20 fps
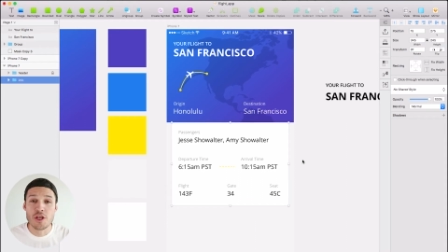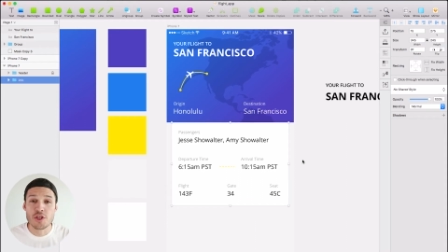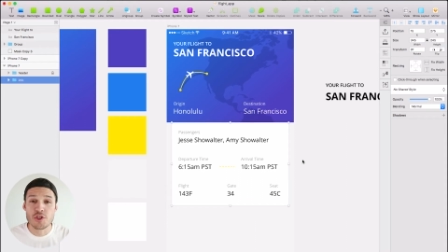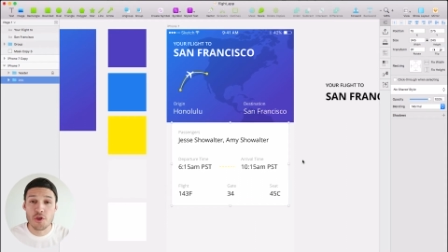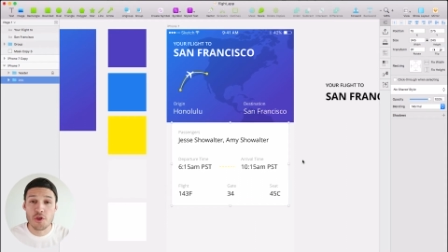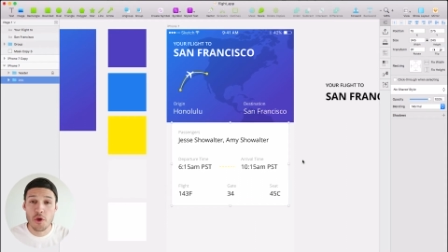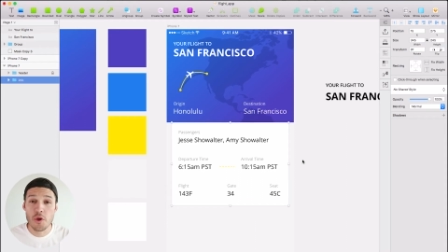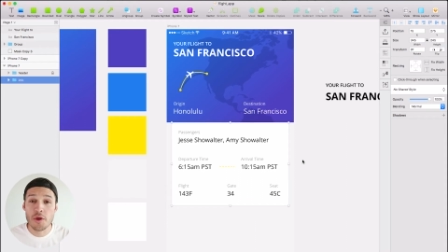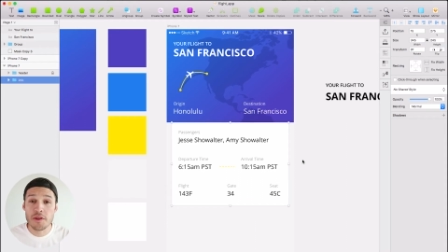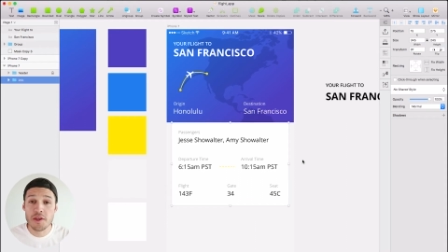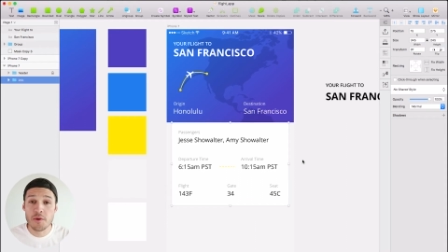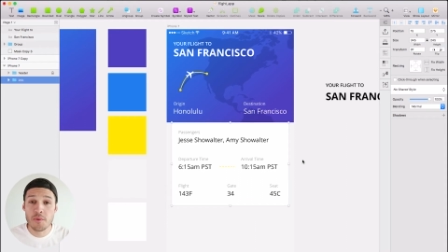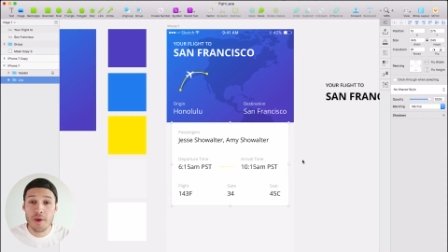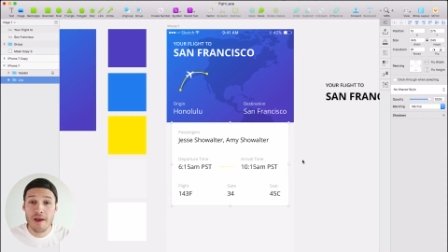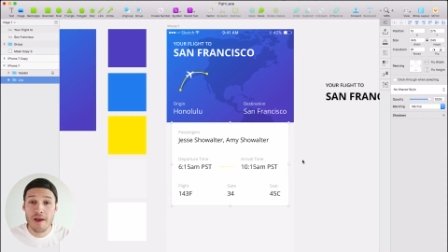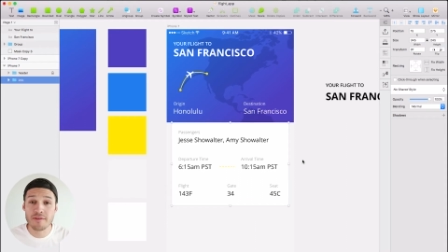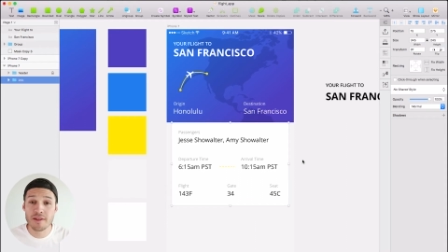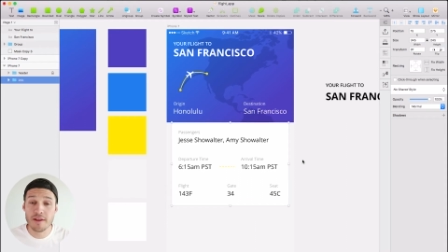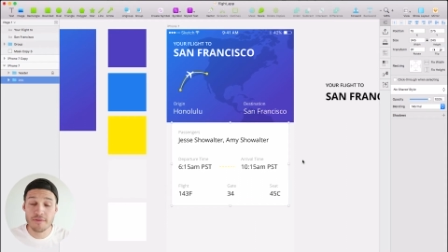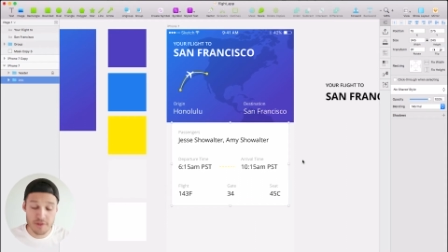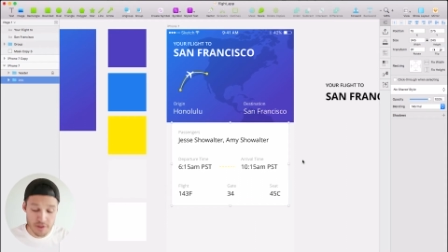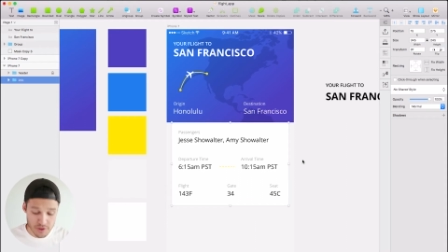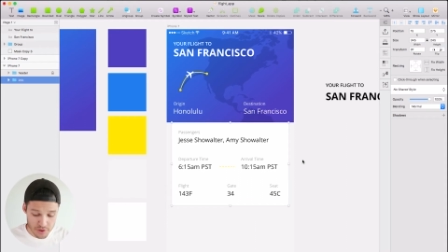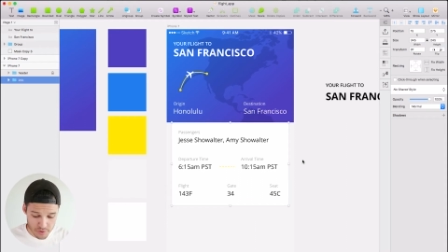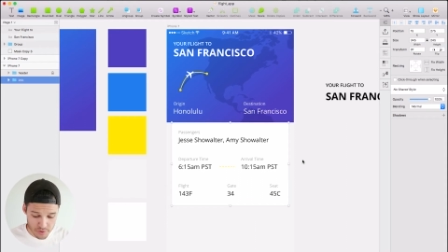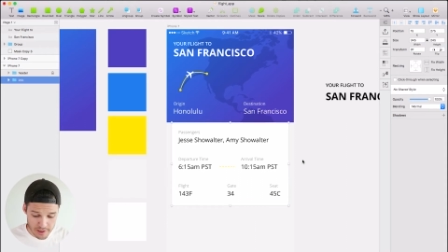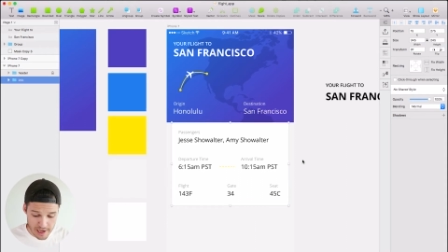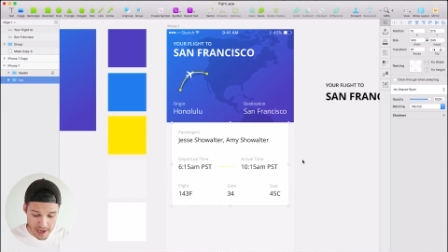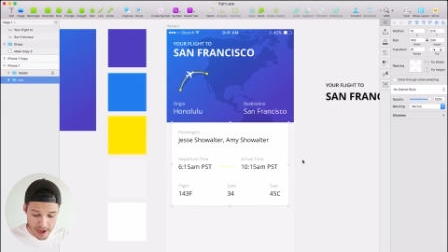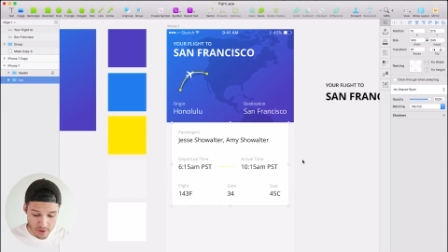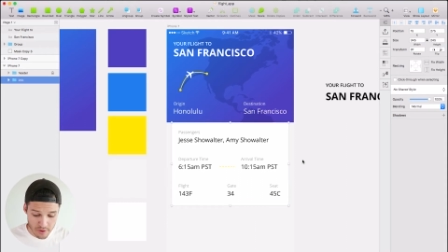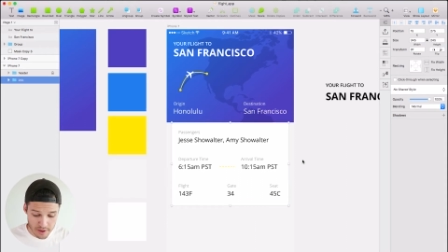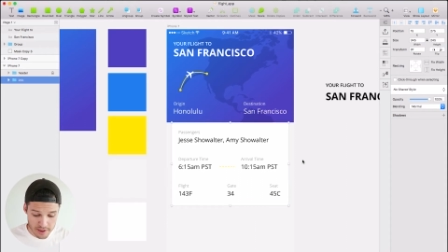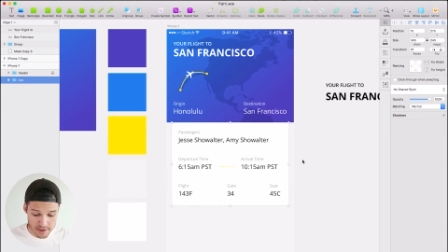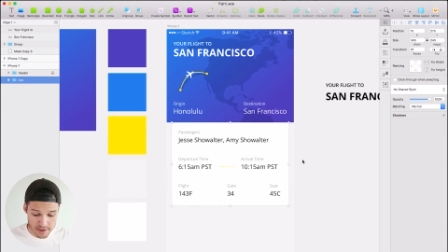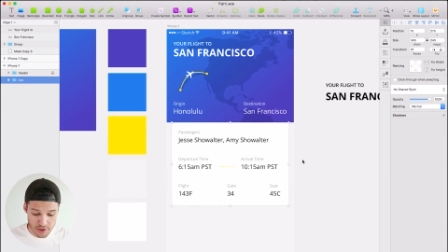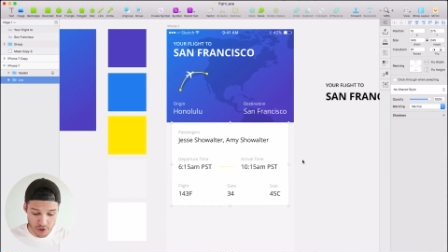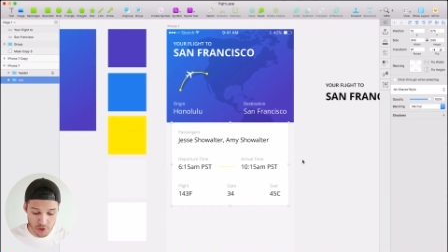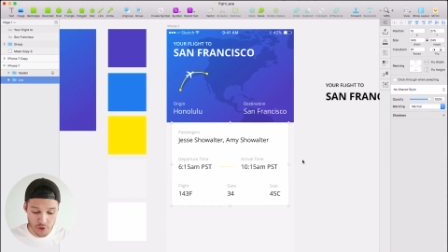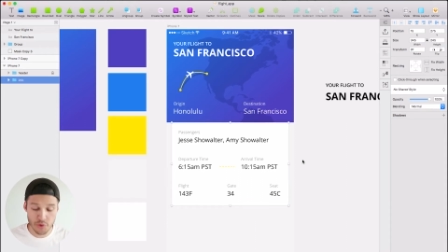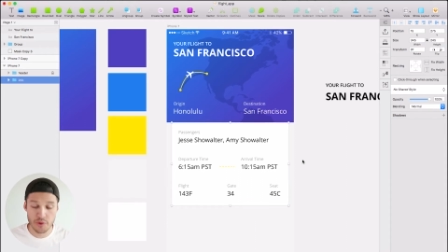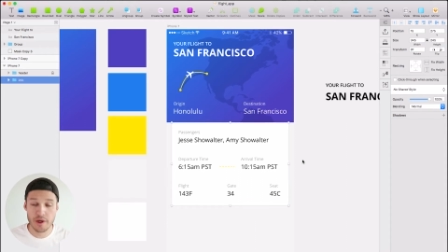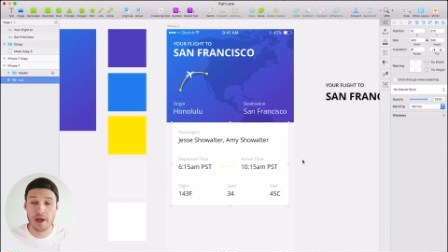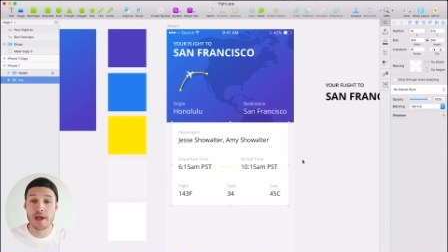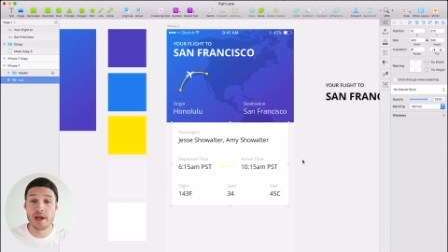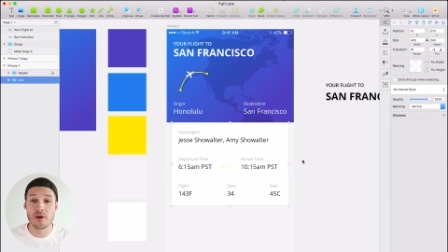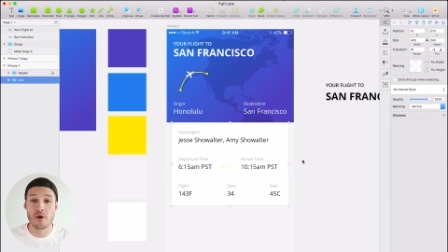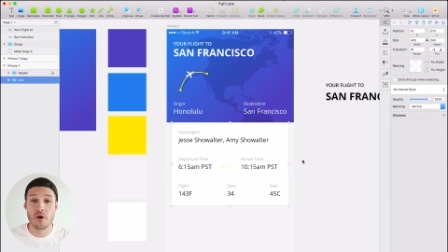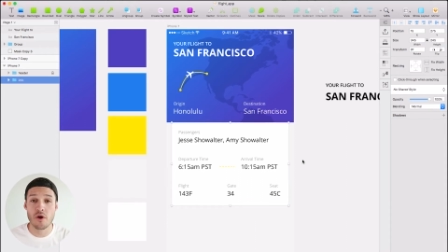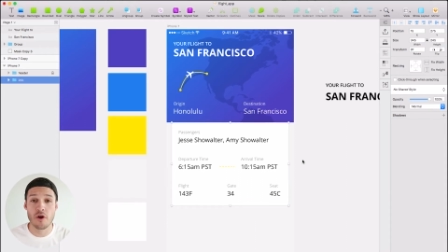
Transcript: So the only thing we have left to do now is to create